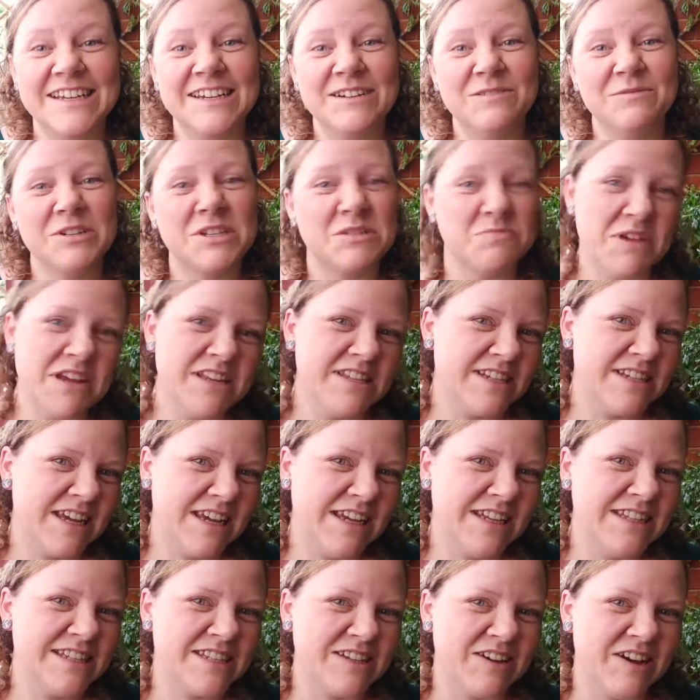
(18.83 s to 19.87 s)
Which means that
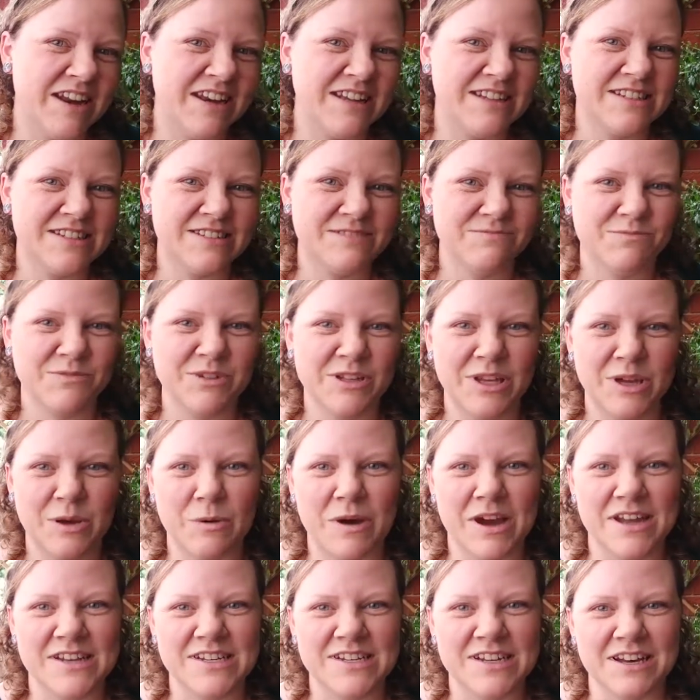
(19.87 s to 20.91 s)
inside it's really
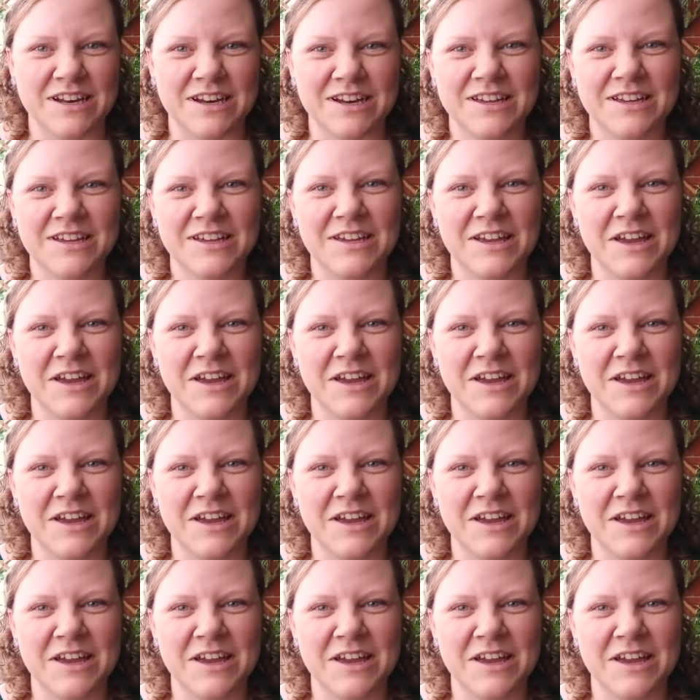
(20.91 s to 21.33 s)
quite dark.